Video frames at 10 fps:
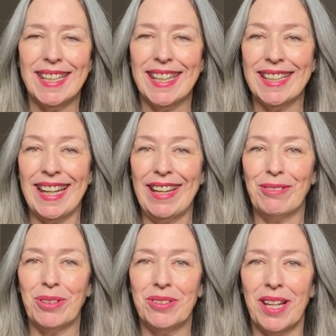to get a
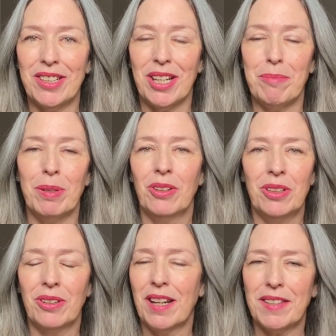root touch-up, or you
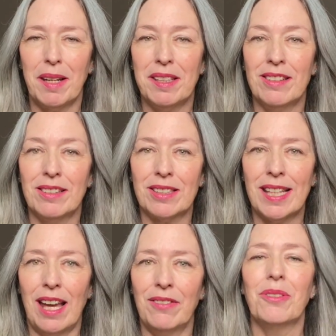don't have time to do it
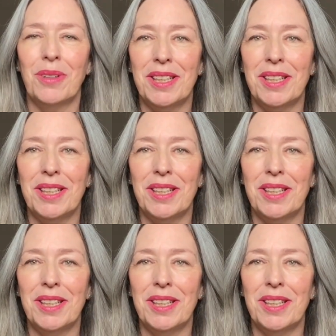yourself. What